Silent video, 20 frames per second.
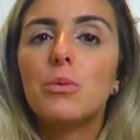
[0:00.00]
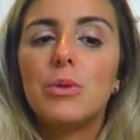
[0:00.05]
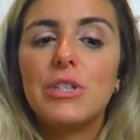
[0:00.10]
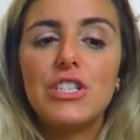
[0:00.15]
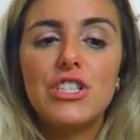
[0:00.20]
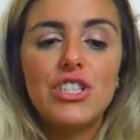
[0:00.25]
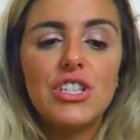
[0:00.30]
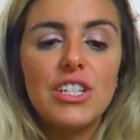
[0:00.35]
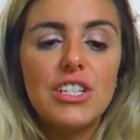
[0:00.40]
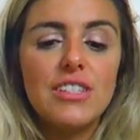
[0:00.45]

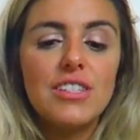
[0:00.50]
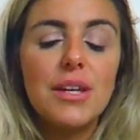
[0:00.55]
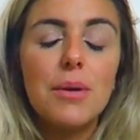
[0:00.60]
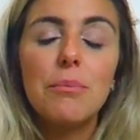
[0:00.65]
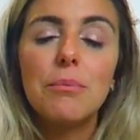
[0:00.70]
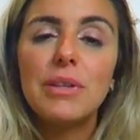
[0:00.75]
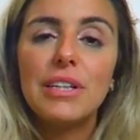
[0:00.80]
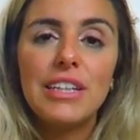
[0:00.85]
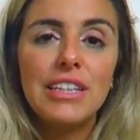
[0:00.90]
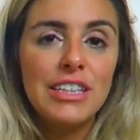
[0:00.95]
which is
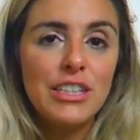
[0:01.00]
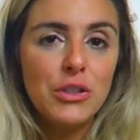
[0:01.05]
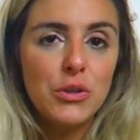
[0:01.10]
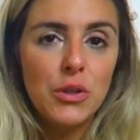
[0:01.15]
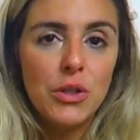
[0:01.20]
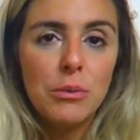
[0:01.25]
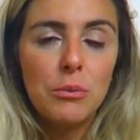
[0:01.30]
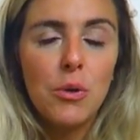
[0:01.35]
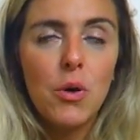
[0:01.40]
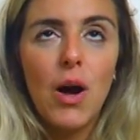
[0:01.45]
completely
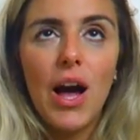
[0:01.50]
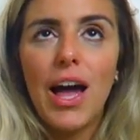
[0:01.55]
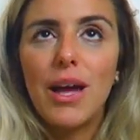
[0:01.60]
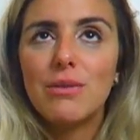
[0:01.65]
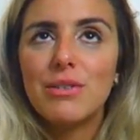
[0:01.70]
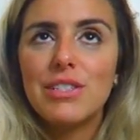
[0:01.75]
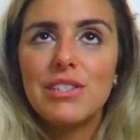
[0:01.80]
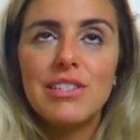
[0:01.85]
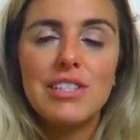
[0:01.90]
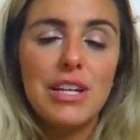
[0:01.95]
normal. I
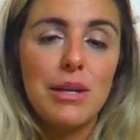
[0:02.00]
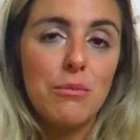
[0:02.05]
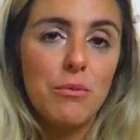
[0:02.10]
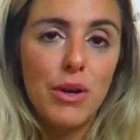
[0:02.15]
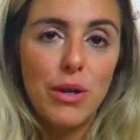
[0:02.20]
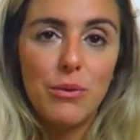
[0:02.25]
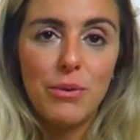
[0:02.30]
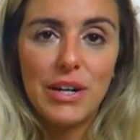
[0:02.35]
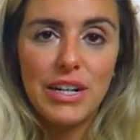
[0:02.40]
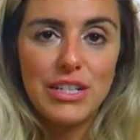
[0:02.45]
was the same
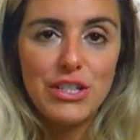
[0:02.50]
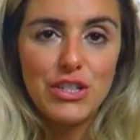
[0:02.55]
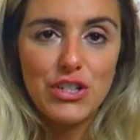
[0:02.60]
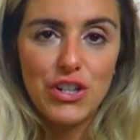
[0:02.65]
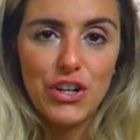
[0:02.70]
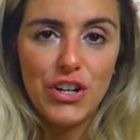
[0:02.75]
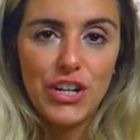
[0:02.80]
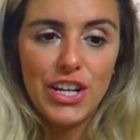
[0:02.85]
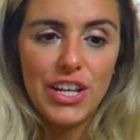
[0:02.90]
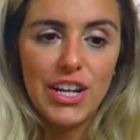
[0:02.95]
way when I
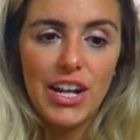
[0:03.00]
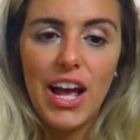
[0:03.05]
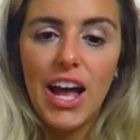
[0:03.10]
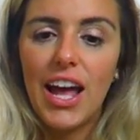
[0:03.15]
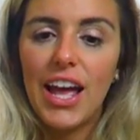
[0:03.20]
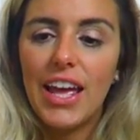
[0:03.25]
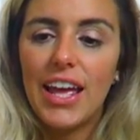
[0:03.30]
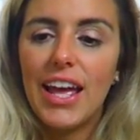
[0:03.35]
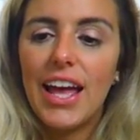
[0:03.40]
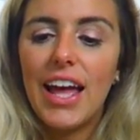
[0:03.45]
started.
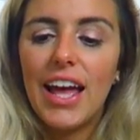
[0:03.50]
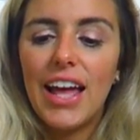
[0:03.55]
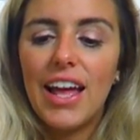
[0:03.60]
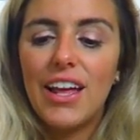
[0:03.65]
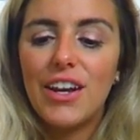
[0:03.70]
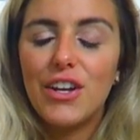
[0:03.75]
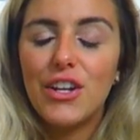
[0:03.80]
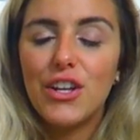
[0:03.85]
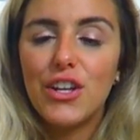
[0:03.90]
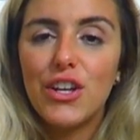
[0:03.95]
I
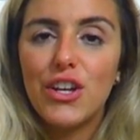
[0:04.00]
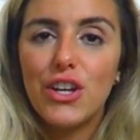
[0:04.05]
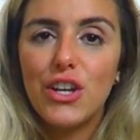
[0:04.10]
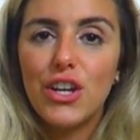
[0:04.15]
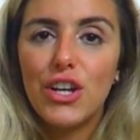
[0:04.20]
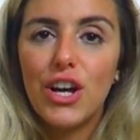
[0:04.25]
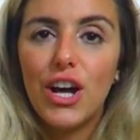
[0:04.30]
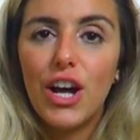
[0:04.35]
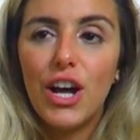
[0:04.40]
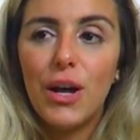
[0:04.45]

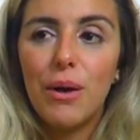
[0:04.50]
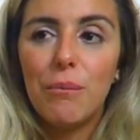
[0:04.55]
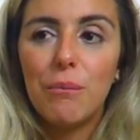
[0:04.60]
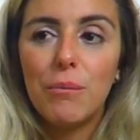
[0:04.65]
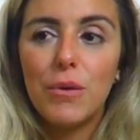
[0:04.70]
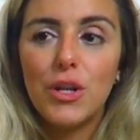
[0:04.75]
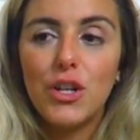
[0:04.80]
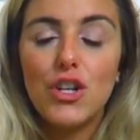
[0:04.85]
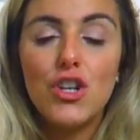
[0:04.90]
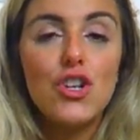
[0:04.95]

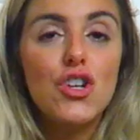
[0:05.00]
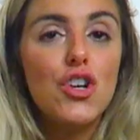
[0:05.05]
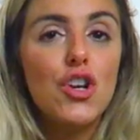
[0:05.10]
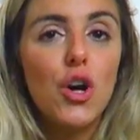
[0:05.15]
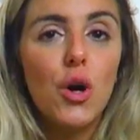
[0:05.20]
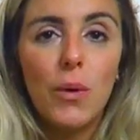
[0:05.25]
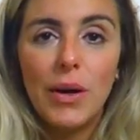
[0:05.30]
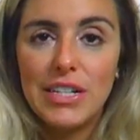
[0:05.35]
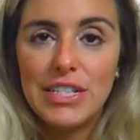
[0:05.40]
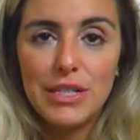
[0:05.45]
had
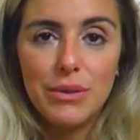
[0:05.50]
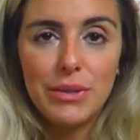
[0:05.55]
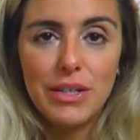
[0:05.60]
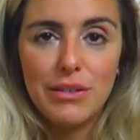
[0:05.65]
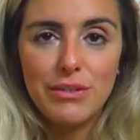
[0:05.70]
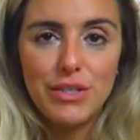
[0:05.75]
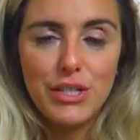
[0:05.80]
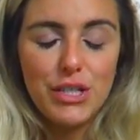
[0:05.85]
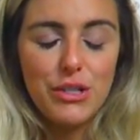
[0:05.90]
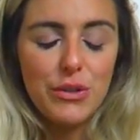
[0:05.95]
no idea what
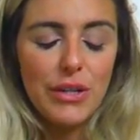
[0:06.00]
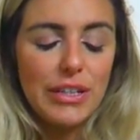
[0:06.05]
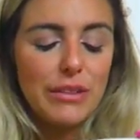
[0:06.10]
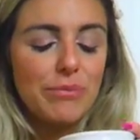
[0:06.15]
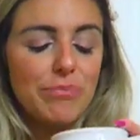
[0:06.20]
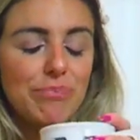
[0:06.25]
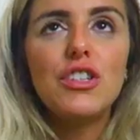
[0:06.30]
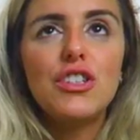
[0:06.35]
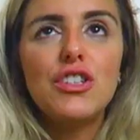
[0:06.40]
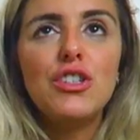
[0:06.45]
I was
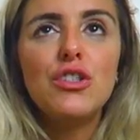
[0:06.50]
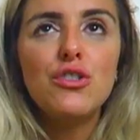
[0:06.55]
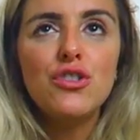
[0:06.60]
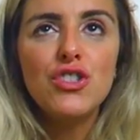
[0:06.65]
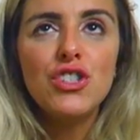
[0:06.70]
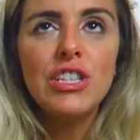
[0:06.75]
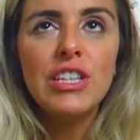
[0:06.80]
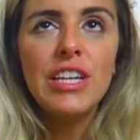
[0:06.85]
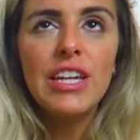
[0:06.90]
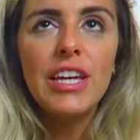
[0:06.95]
doing.
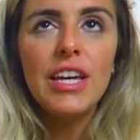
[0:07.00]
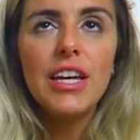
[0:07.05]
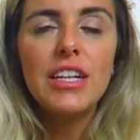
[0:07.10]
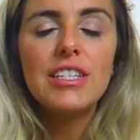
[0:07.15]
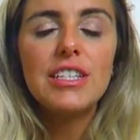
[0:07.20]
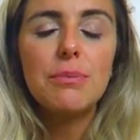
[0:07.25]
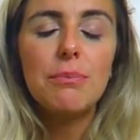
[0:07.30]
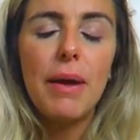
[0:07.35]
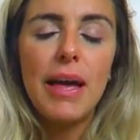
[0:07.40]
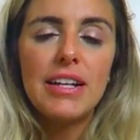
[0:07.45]

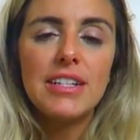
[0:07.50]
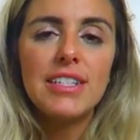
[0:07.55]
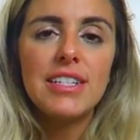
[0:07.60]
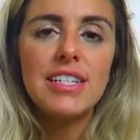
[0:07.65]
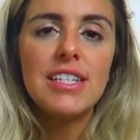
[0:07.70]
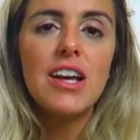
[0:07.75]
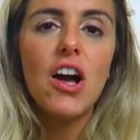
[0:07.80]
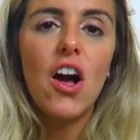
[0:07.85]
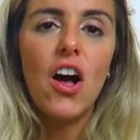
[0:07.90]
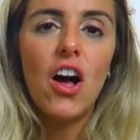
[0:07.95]
Usually,
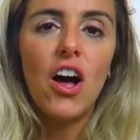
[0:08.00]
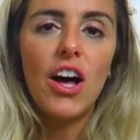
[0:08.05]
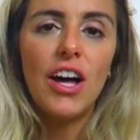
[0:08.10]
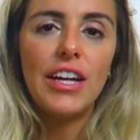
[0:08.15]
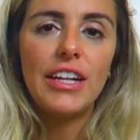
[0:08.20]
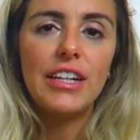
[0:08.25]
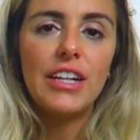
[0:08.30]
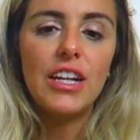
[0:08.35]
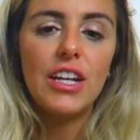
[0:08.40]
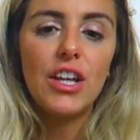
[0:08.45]
depending
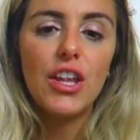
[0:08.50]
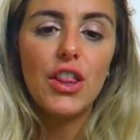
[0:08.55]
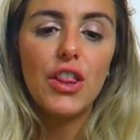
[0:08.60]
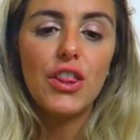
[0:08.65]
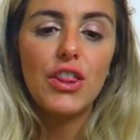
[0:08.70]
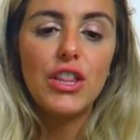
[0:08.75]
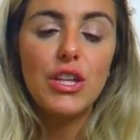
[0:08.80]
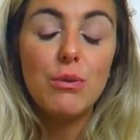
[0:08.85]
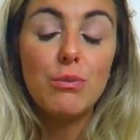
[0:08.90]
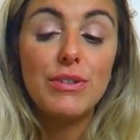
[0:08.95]

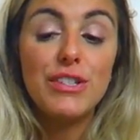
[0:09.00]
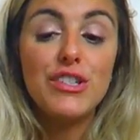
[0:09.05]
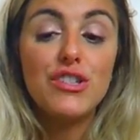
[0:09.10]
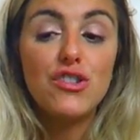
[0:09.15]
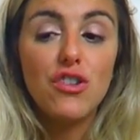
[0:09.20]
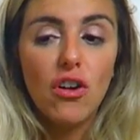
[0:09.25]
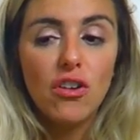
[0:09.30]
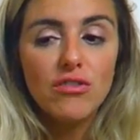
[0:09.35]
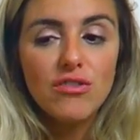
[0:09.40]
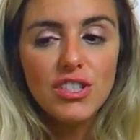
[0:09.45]
on the
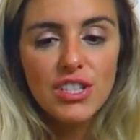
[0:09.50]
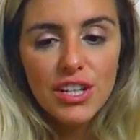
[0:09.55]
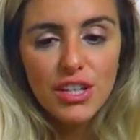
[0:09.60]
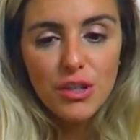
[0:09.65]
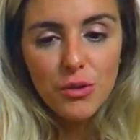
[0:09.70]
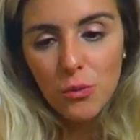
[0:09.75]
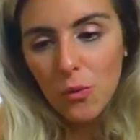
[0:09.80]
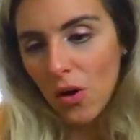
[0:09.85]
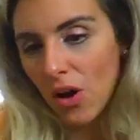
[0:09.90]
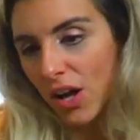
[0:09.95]
results that
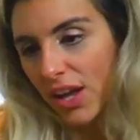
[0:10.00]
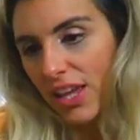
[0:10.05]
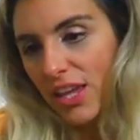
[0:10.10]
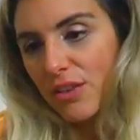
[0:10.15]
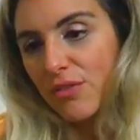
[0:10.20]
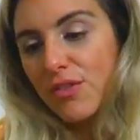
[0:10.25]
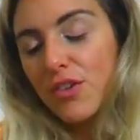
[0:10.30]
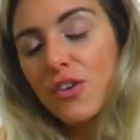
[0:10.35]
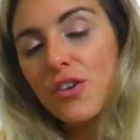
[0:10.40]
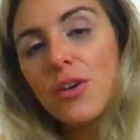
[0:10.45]
you want,
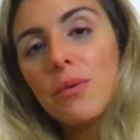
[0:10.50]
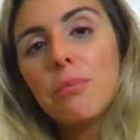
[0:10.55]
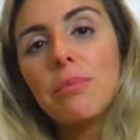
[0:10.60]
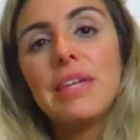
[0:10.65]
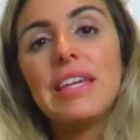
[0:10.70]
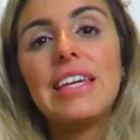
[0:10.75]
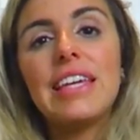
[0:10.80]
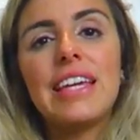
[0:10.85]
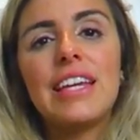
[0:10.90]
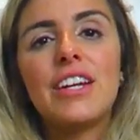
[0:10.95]
if you're a
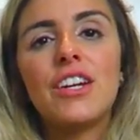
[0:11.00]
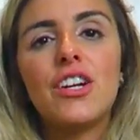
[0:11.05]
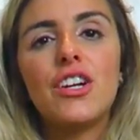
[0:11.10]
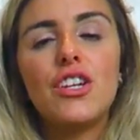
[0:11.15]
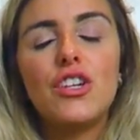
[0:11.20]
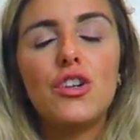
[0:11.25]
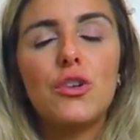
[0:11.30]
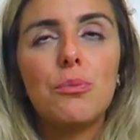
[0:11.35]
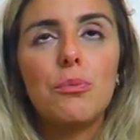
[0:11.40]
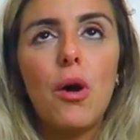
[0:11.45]
beginner,
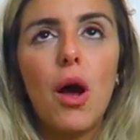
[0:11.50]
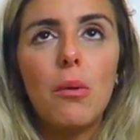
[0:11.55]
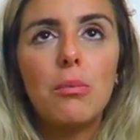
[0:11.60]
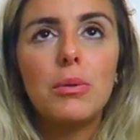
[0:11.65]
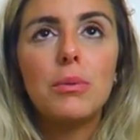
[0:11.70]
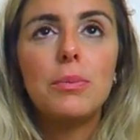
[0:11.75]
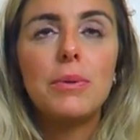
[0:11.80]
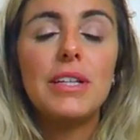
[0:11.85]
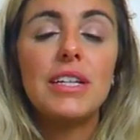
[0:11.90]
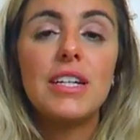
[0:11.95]
you're
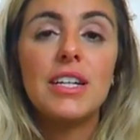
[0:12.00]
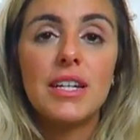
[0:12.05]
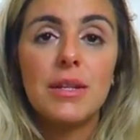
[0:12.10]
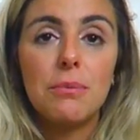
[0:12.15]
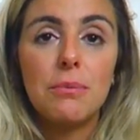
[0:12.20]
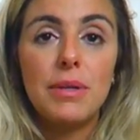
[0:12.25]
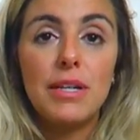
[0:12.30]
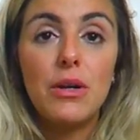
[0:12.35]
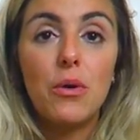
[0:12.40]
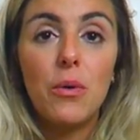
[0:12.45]
probably
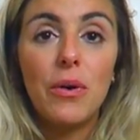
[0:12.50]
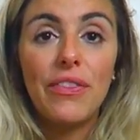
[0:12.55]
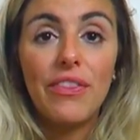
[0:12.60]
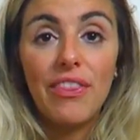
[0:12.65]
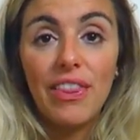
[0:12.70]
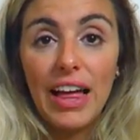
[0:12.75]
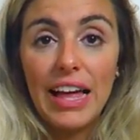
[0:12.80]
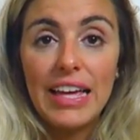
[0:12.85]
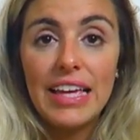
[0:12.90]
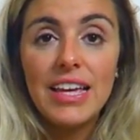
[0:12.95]
gonna be
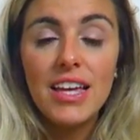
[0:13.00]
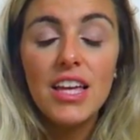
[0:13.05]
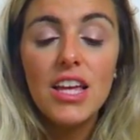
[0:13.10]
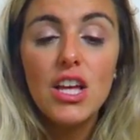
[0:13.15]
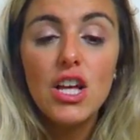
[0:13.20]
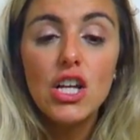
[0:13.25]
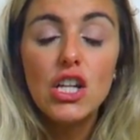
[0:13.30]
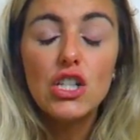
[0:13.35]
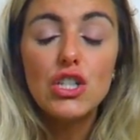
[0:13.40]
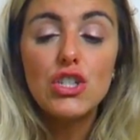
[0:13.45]
going light.
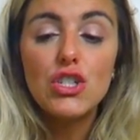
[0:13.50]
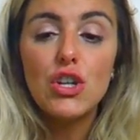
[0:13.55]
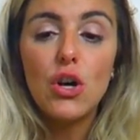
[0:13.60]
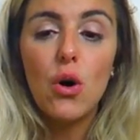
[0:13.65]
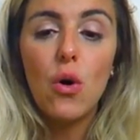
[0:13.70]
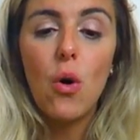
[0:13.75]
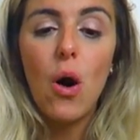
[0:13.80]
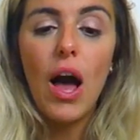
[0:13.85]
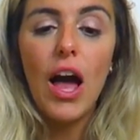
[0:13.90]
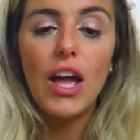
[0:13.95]

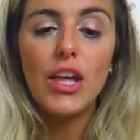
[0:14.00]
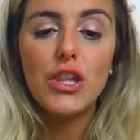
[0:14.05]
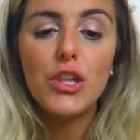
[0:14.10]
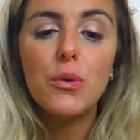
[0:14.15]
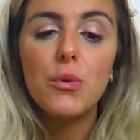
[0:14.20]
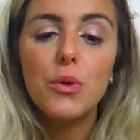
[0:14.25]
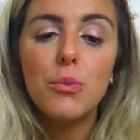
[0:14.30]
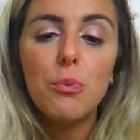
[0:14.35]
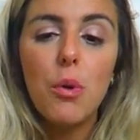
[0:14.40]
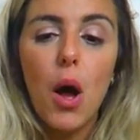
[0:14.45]
So
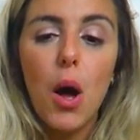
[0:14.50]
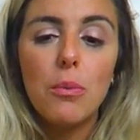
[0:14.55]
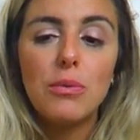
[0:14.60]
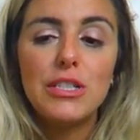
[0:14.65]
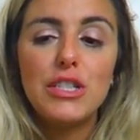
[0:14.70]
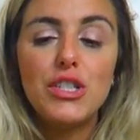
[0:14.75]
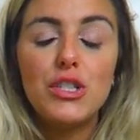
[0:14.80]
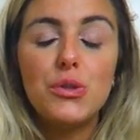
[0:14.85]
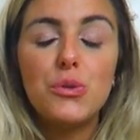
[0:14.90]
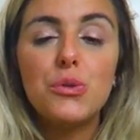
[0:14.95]
you would
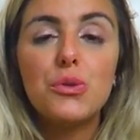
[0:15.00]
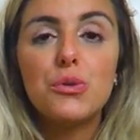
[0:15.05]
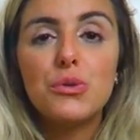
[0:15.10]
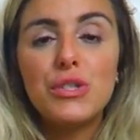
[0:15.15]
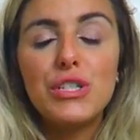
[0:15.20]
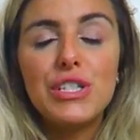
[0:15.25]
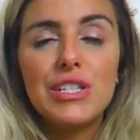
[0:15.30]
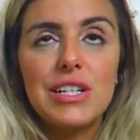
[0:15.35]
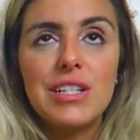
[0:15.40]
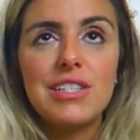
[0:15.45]
probably do
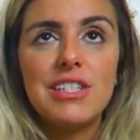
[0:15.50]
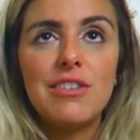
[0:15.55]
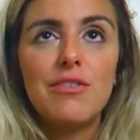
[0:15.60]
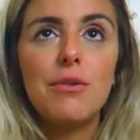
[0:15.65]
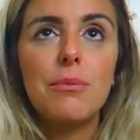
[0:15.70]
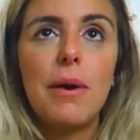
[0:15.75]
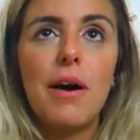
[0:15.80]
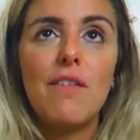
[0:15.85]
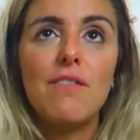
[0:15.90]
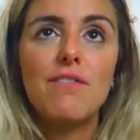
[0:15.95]
3 sets of
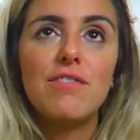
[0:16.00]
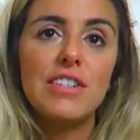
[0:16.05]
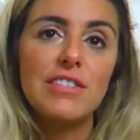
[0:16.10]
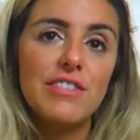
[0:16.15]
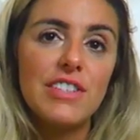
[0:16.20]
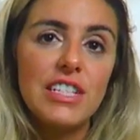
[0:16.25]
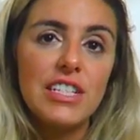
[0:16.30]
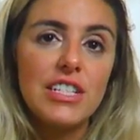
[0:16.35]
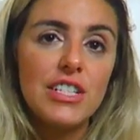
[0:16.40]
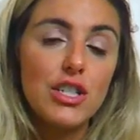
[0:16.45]
about
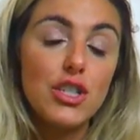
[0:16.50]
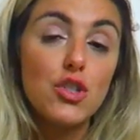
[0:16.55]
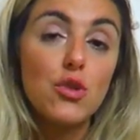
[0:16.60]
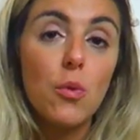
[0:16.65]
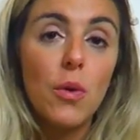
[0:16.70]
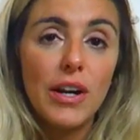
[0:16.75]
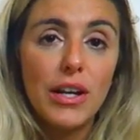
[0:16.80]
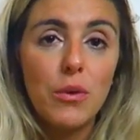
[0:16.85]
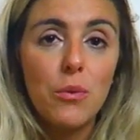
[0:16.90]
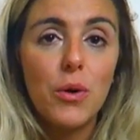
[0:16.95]
15 to
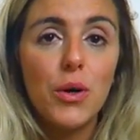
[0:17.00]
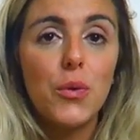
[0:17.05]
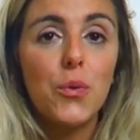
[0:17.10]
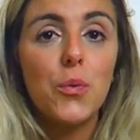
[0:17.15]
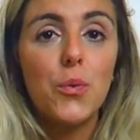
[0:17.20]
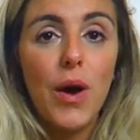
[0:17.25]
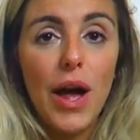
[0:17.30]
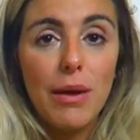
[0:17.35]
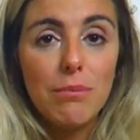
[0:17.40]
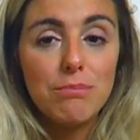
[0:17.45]

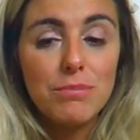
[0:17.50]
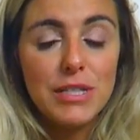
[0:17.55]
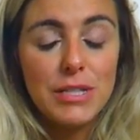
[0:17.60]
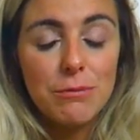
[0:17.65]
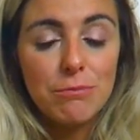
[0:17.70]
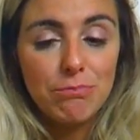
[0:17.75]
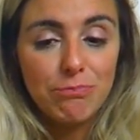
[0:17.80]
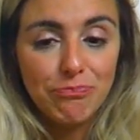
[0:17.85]
21 reps.